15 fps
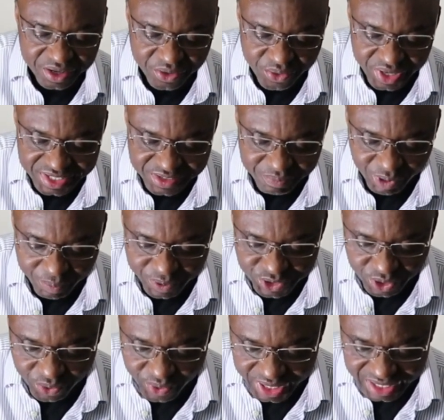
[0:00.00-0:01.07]
wrist blood
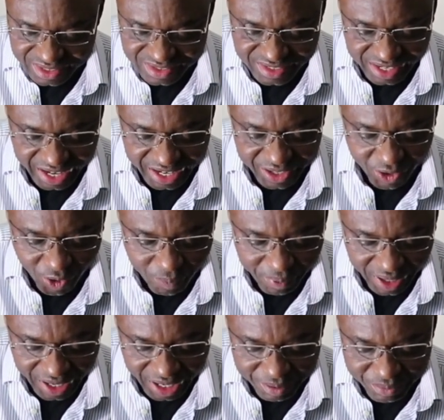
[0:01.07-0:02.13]
pressure readings and
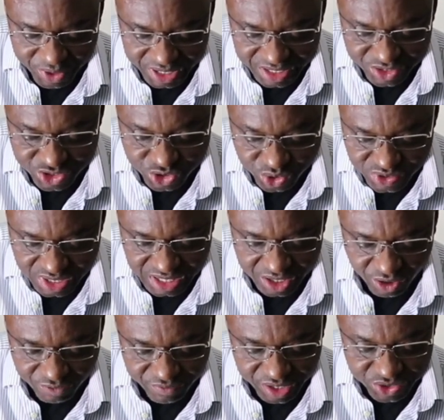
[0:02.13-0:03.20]
upper arm readings using the
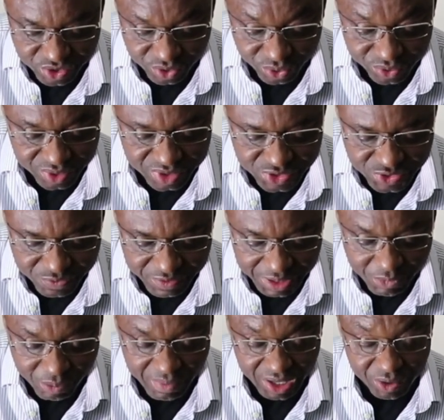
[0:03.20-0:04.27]
conventional
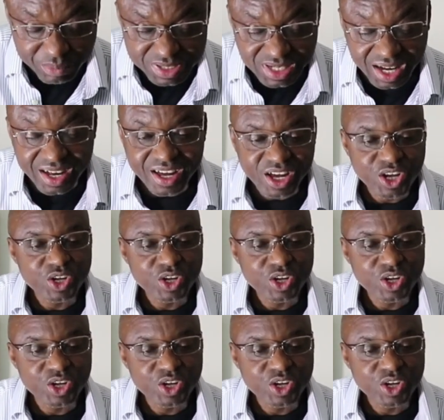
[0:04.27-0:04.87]
sphygmomanometer.